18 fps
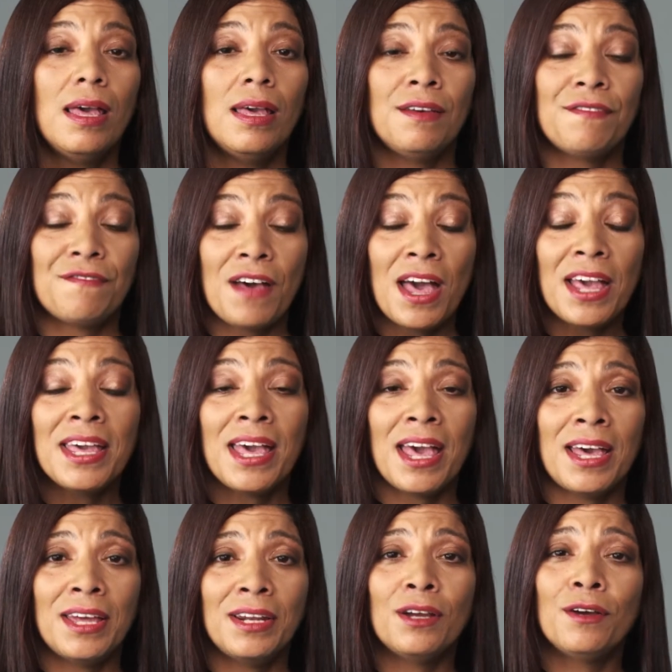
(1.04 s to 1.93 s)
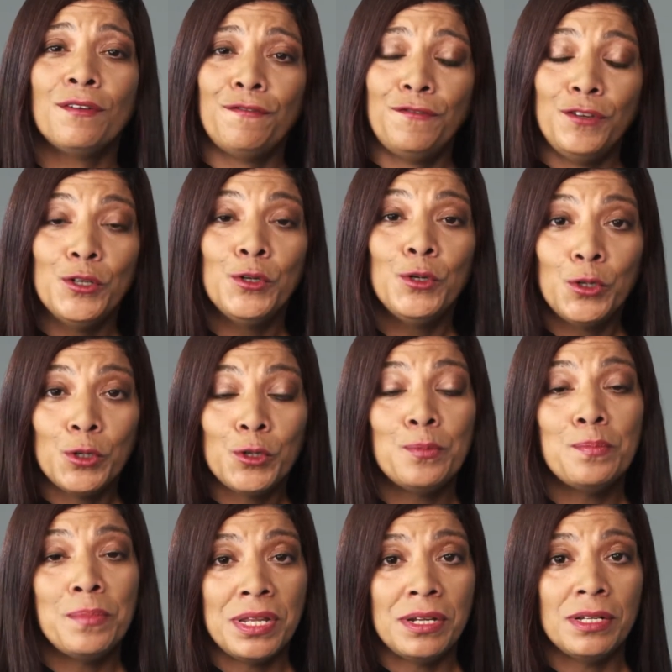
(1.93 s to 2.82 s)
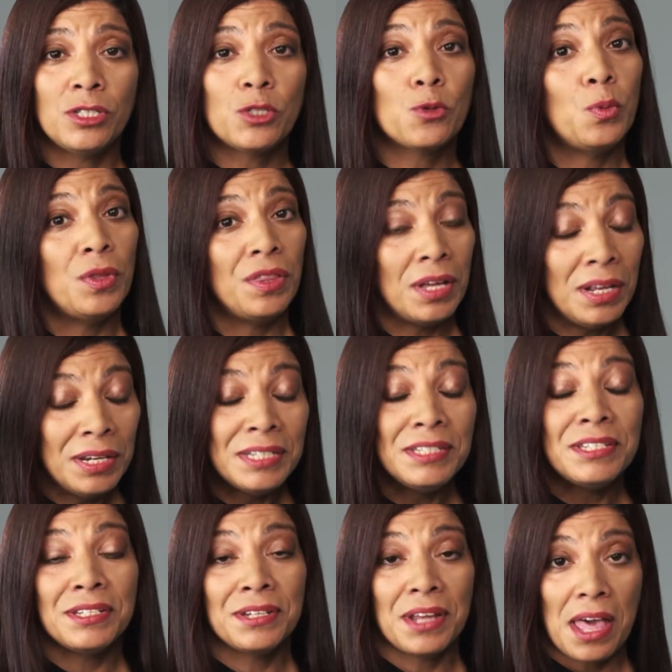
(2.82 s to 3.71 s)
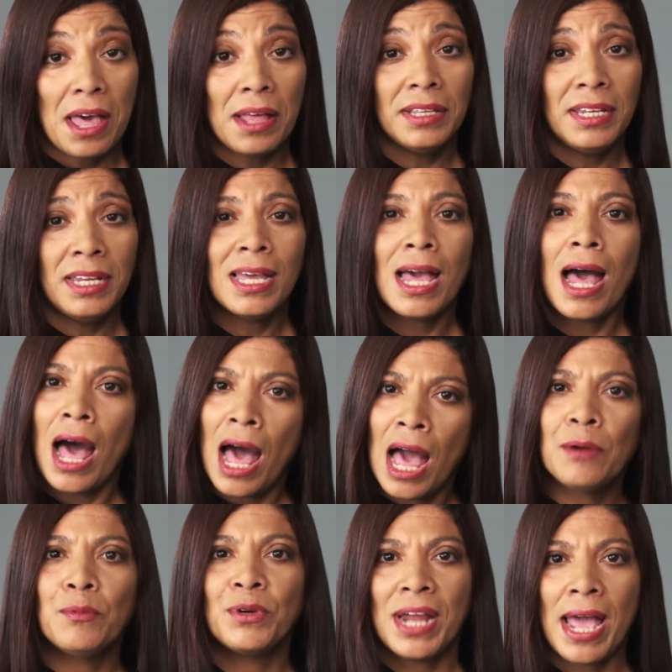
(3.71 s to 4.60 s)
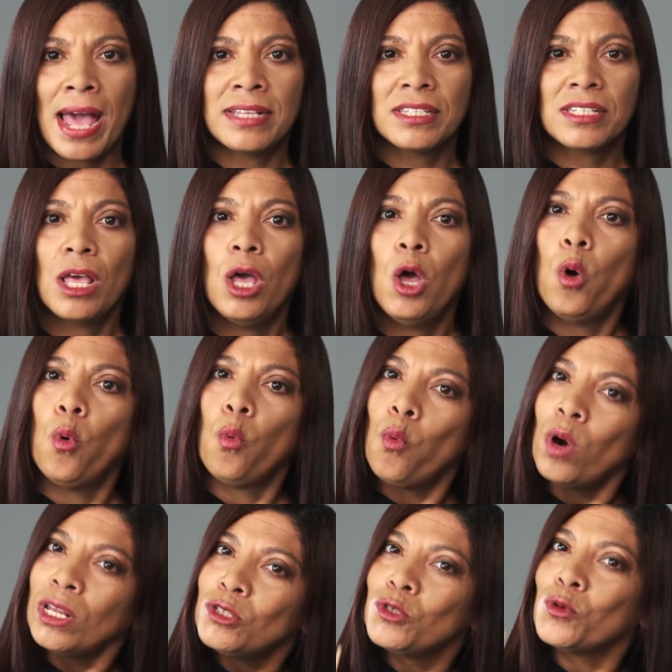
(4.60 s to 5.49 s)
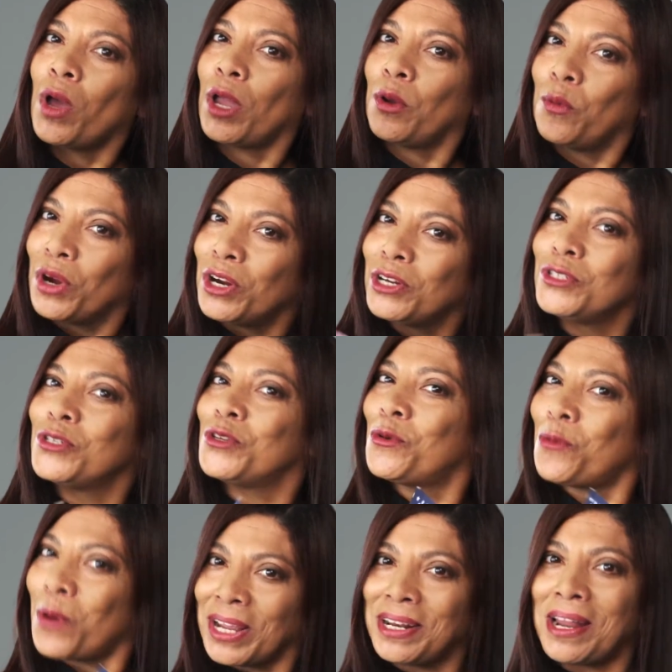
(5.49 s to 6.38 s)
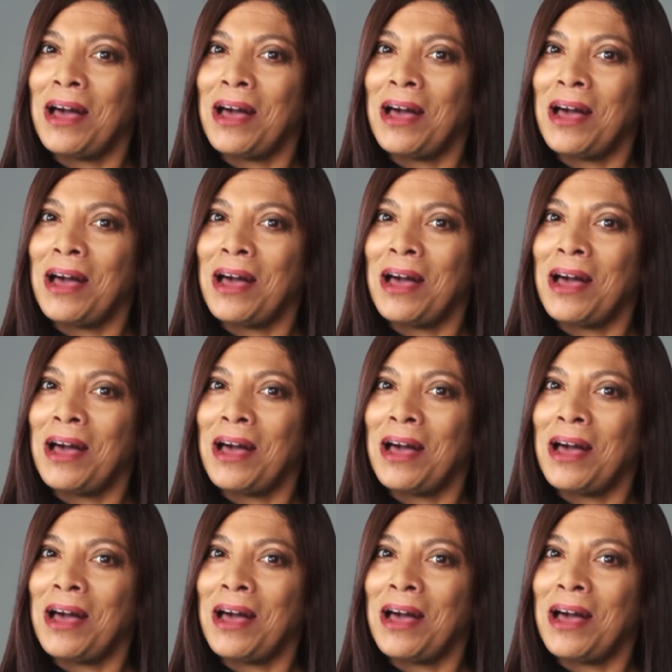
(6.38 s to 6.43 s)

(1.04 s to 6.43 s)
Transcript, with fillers: If I had a few good minutes with Clinton Kelly, I would ask, what do I wear to the White